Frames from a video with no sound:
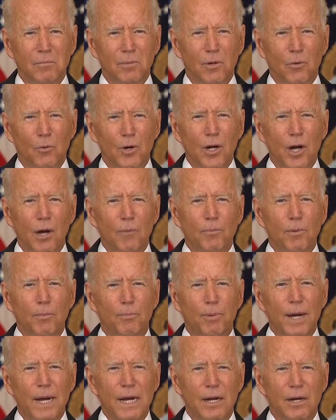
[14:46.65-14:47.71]
but we are
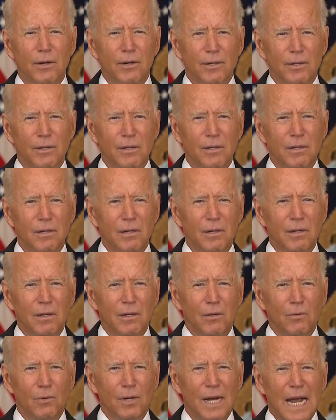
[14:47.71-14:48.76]
prepared.
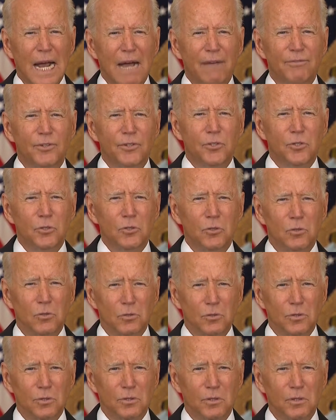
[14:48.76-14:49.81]
We have the
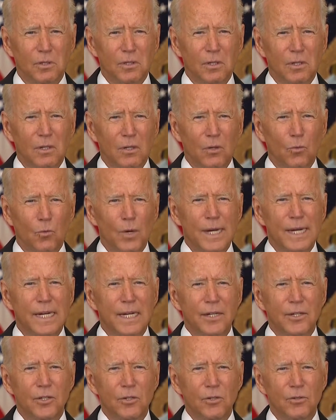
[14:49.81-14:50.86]
tools. We
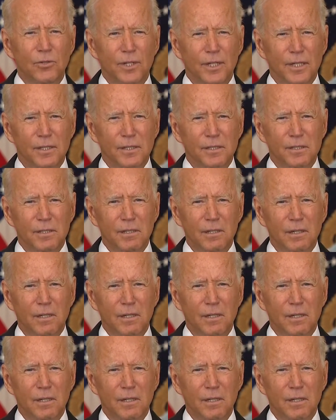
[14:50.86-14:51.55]
can do this.